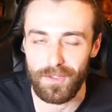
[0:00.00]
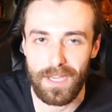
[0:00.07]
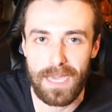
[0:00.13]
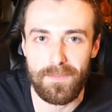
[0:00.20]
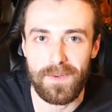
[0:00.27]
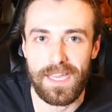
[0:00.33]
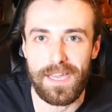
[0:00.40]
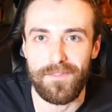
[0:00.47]
Do you
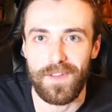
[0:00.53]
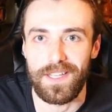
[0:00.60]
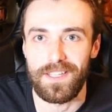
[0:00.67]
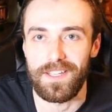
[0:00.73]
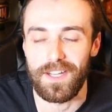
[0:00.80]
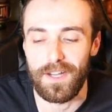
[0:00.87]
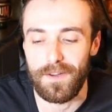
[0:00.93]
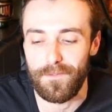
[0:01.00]
happen to have
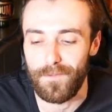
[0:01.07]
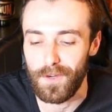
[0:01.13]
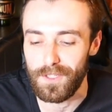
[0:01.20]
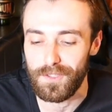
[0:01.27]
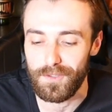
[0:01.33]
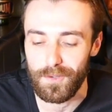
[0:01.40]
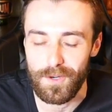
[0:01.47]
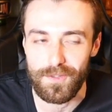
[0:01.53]
any
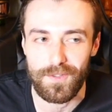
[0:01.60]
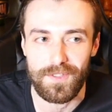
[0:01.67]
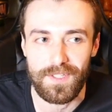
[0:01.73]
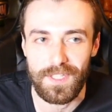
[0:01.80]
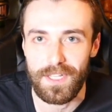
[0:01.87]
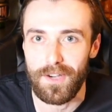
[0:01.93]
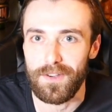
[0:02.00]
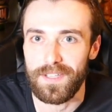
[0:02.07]
funny stories with
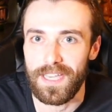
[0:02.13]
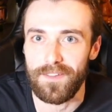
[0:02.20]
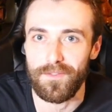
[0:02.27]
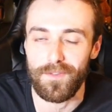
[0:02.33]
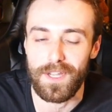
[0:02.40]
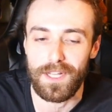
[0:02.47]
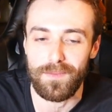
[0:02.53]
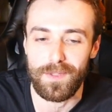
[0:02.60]
Tito and
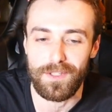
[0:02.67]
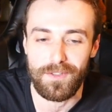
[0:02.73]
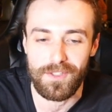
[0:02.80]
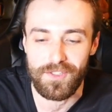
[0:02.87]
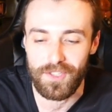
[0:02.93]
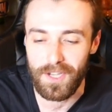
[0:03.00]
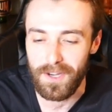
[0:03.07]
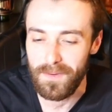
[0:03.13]
Kevin Randleman you
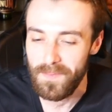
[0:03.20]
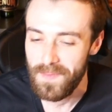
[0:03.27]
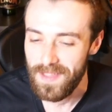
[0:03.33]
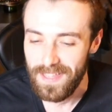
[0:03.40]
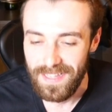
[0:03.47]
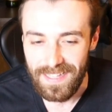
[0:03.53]
could share?